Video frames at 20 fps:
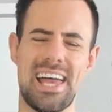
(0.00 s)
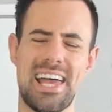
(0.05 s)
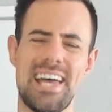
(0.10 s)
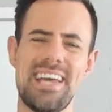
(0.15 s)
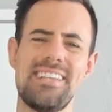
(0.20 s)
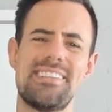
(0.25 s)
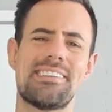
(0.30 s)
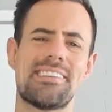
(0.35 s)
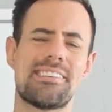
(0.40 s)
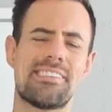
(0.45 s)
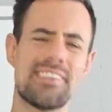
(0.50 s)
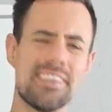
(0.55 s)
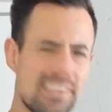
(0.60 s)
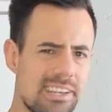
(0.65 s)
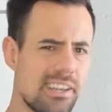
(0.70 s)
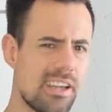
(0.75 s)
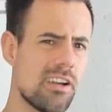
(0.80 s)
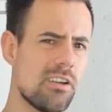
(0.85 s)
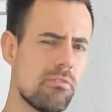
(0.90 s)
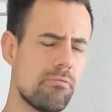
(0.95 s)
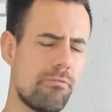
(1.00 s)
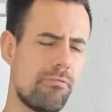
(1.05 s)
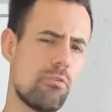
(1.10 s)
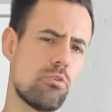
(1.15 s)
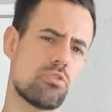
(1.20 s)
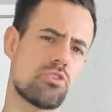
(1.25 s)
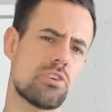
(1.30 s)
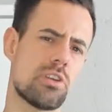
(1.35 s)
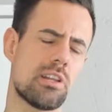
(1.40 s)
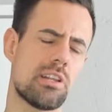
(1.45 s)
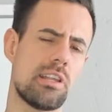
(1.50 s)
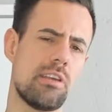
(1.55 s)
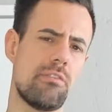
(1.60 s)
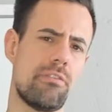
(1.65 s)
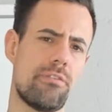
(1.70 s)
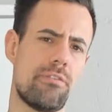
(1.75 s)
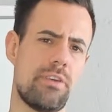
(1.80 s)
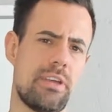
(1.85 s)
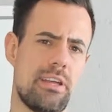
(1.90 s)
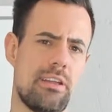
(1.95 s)
it did unfortunately
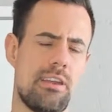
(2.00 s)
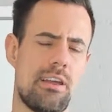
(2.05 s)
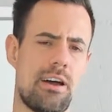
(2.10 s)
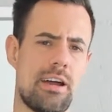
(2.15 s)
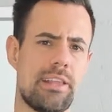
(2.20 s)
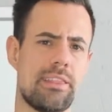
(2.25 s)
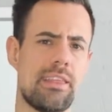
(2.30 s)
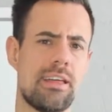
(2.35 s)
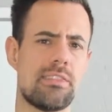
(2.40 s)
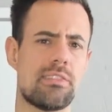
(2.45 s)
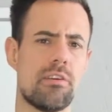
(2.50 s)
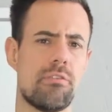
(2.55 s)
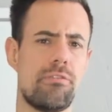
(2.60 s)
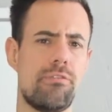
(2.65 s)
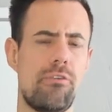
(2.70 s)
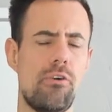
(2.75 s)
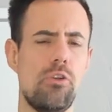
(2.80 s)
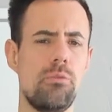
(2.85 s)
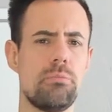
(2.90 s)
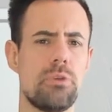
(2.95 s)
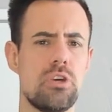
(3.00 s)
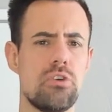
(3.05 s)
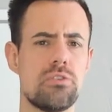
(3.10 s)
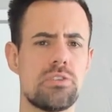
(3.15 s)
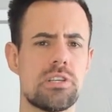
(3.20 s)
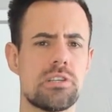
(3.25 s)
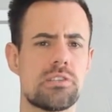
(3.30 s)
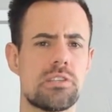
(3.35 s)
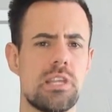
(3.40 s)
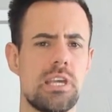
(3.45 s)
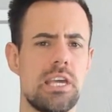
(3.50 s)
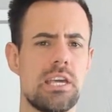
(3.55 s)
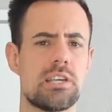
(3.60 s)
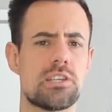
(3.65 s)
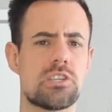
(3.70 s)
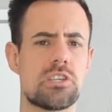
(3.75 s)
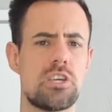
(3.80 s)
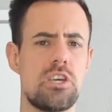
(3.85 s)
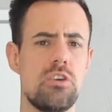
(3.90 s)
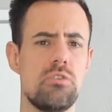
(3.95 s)
feel like that the film uses the
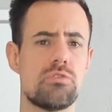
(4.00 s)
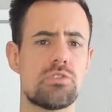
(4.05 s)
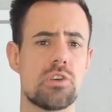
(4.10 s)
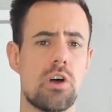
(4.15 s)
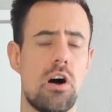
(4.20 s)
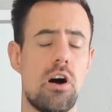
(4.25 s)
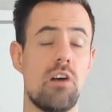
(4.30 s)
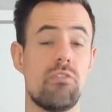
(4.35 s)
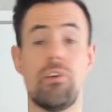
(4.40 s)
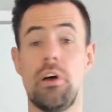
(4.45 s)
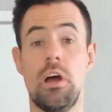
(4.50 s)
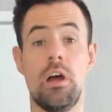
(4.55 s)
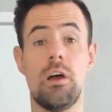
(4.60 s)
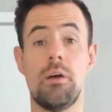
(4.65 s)
excuse of,